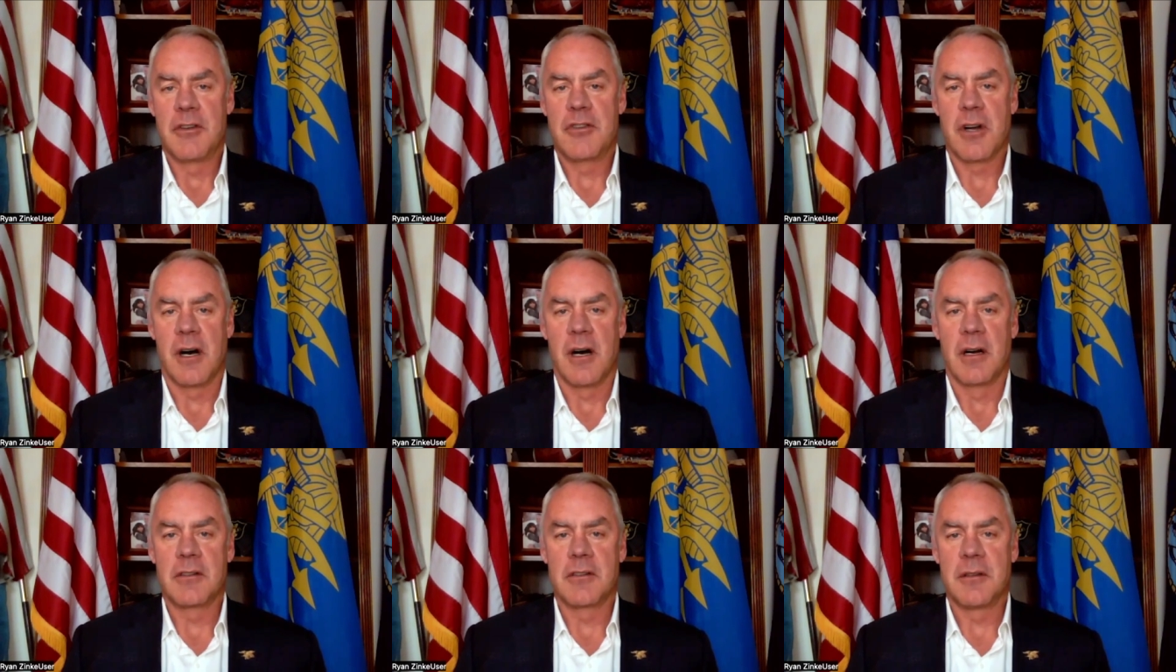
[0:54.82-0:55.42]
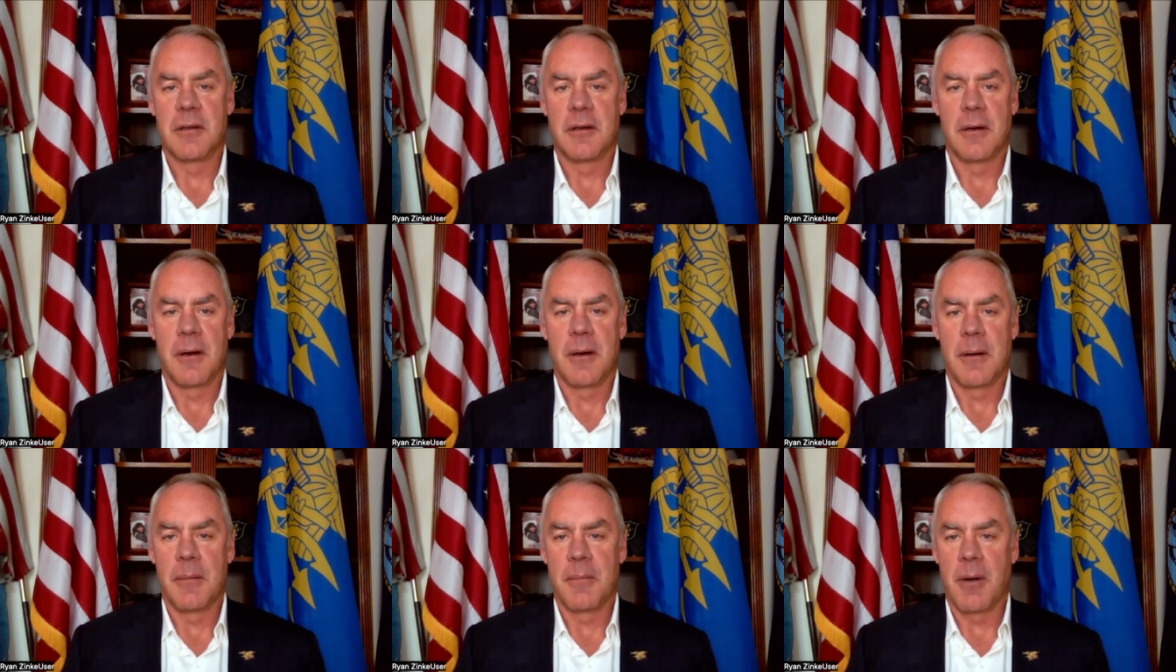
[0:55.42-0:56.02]
in chunks.
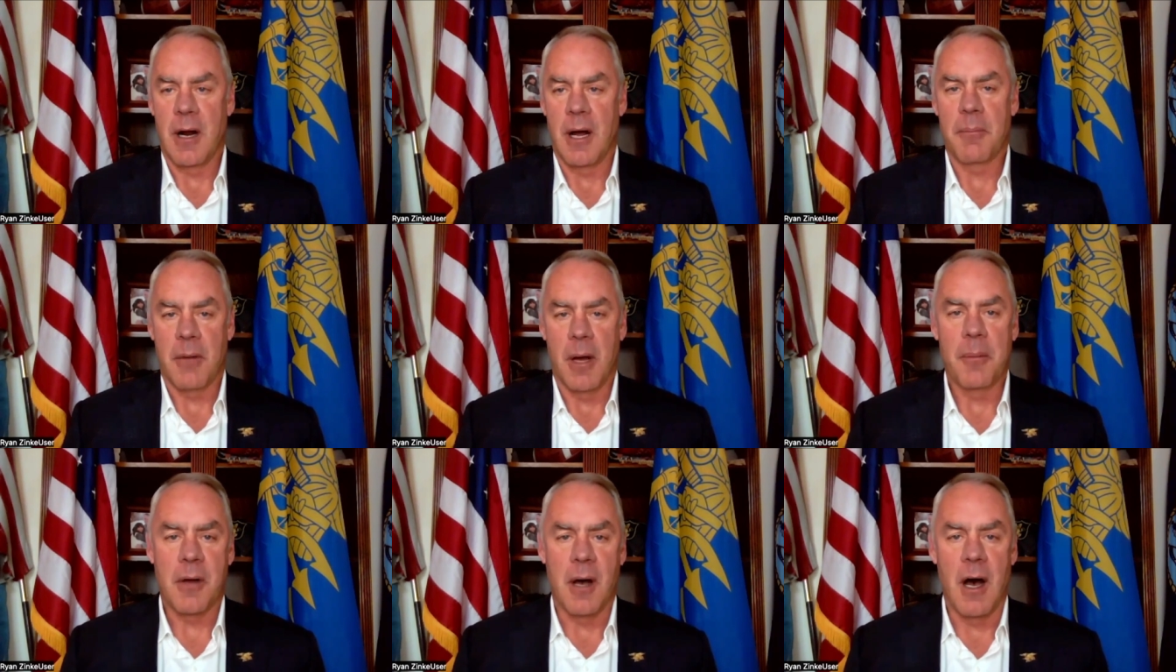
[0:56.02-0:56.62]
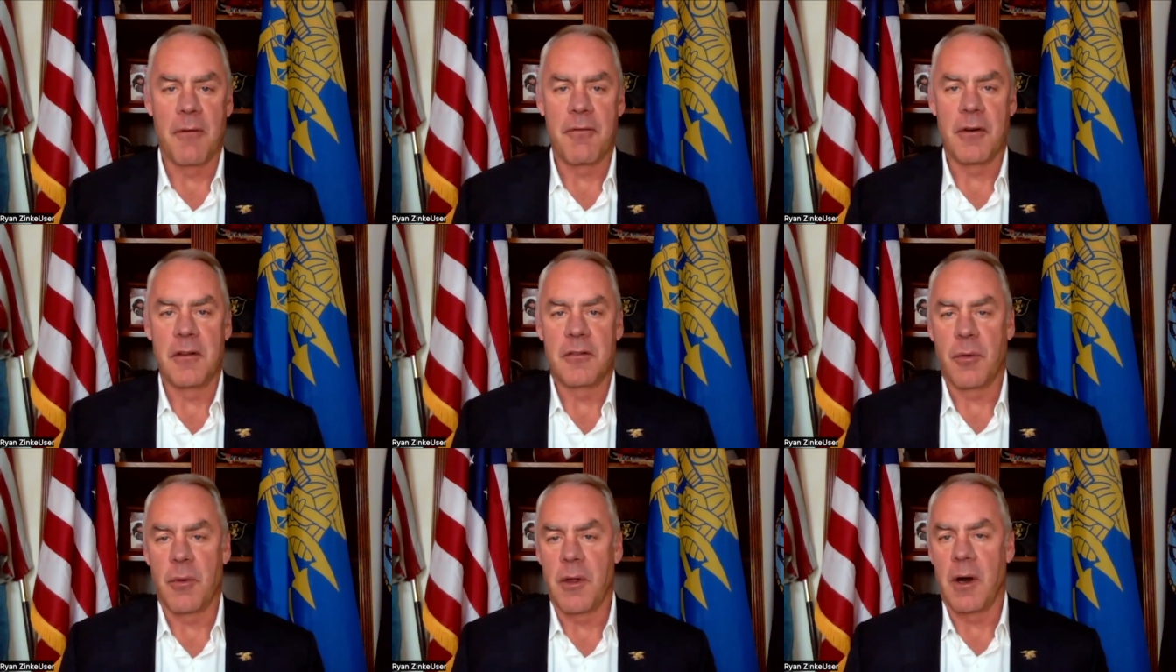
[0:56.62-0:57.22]
Uh, but I'm, I'm
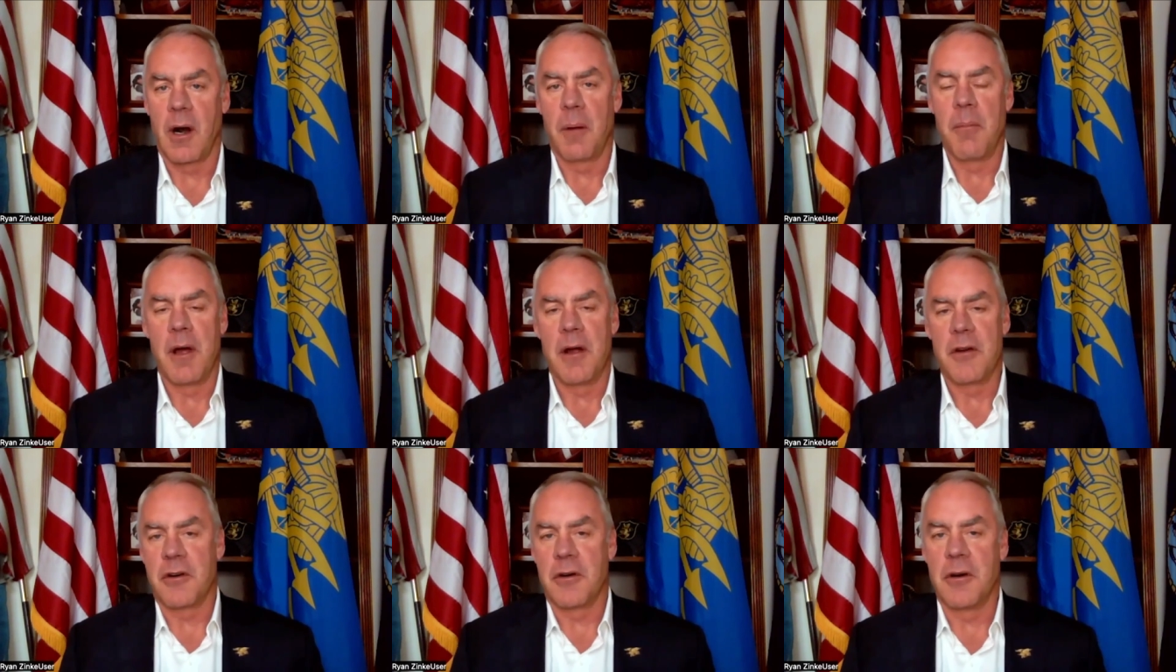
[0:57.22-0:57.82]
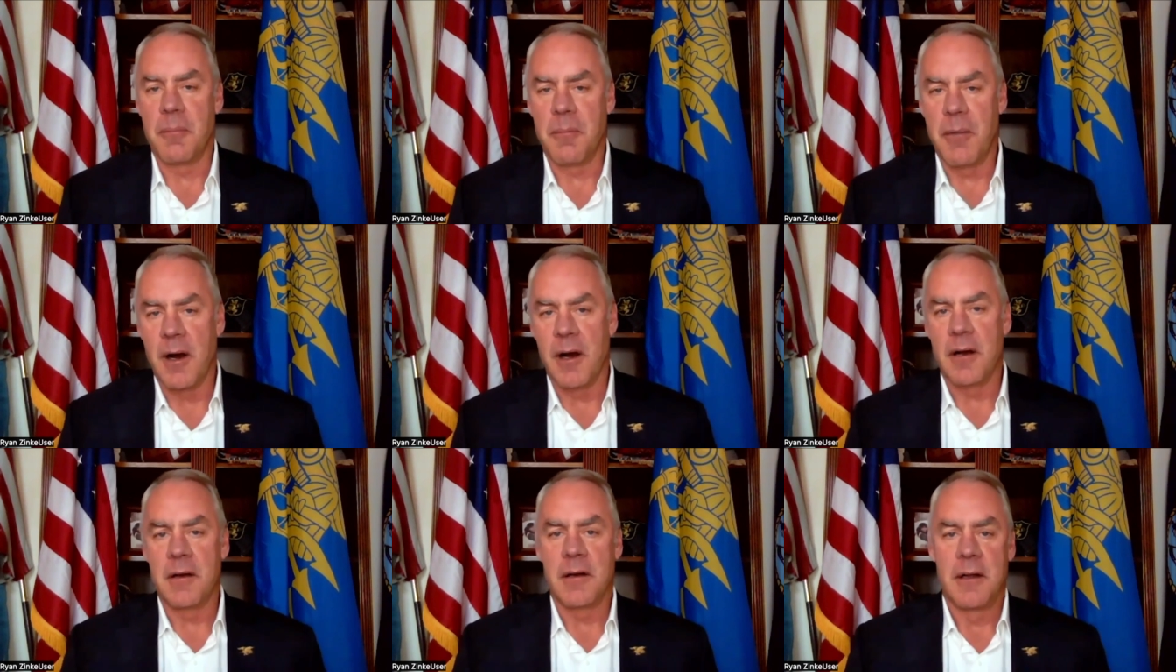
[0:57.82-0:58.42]
confident within our measure and
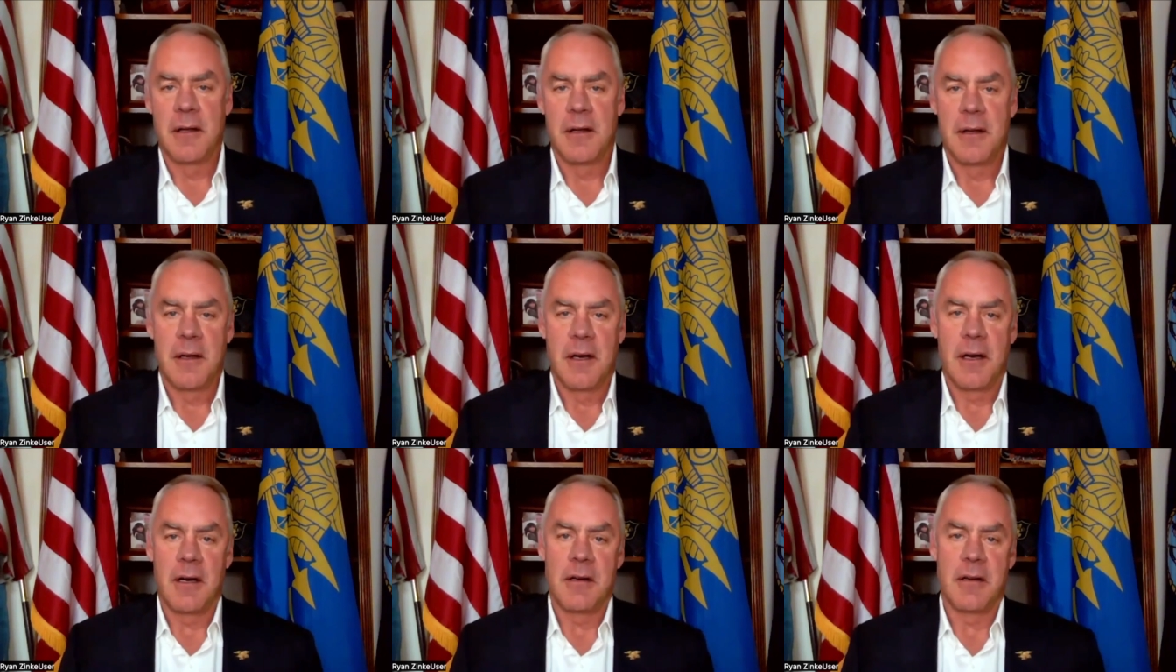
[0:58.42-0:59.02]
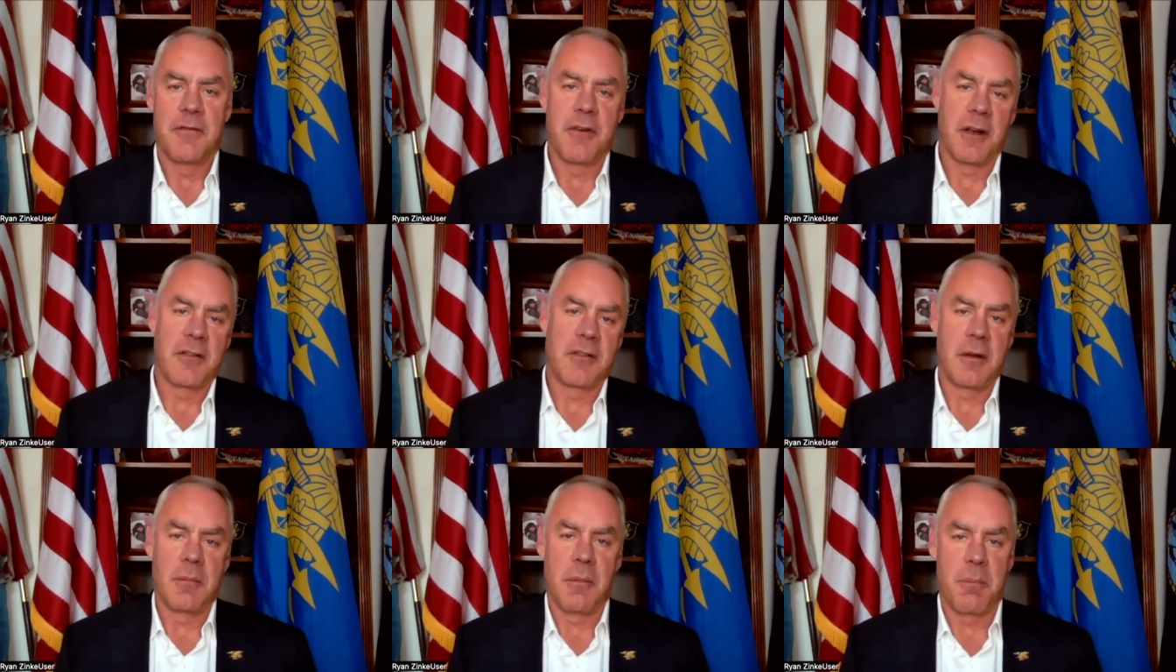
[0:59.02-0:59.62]
merit uh, to
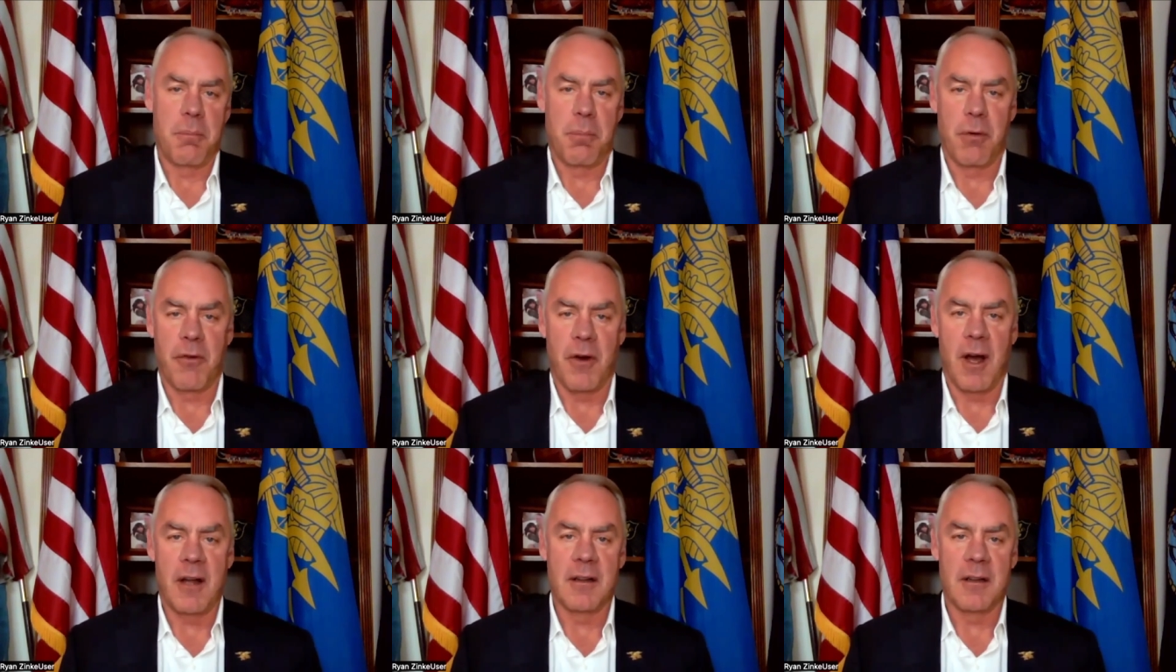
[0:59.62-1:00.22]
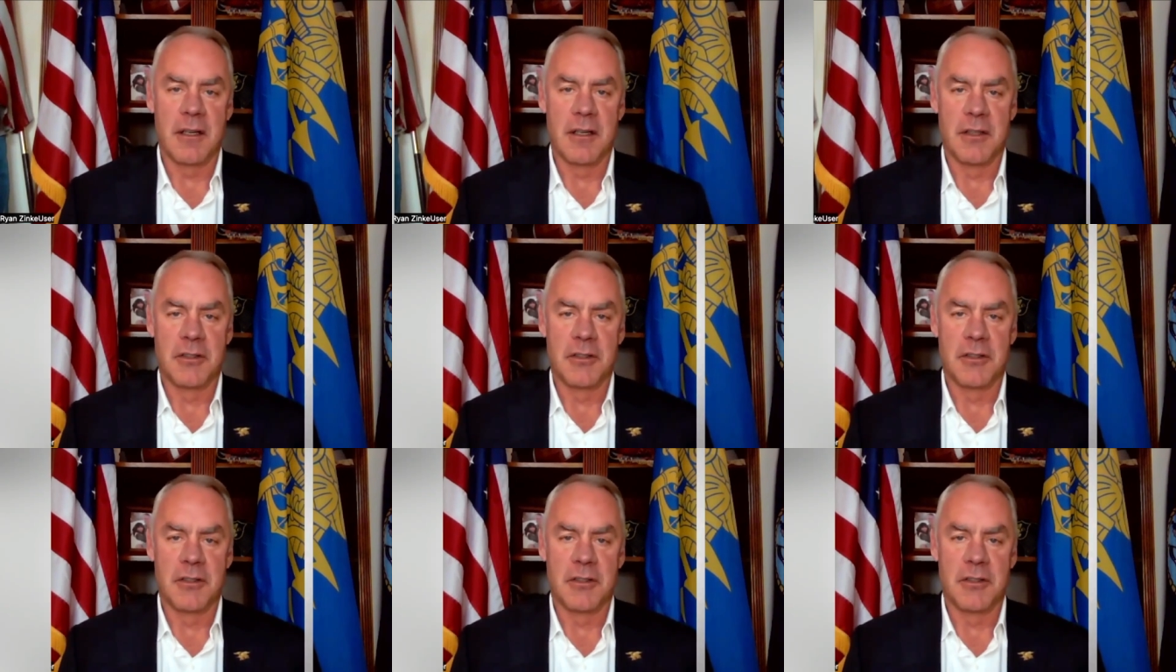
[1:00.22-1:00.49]
fix it and provide